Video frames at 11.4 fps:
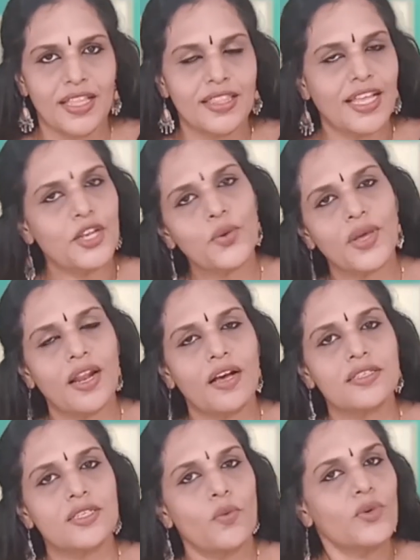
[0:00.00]
Then you can
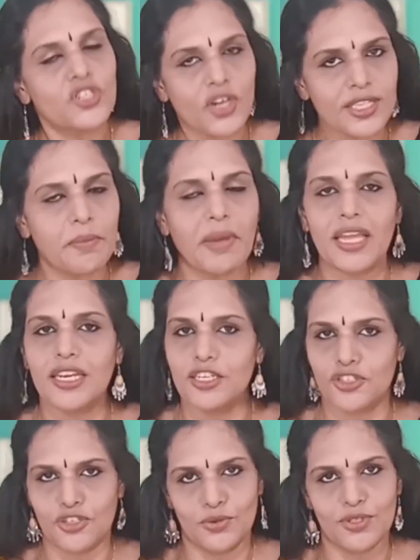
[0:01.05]
ask, which are the main
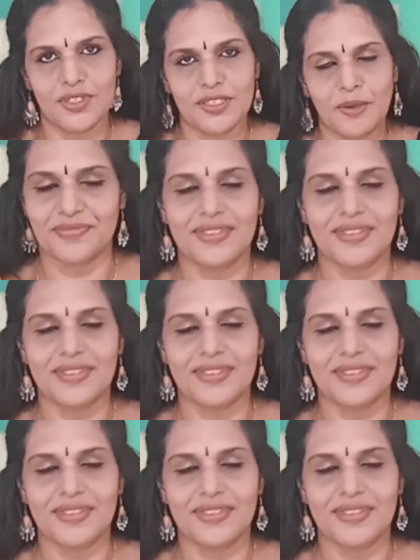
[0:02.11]
issues?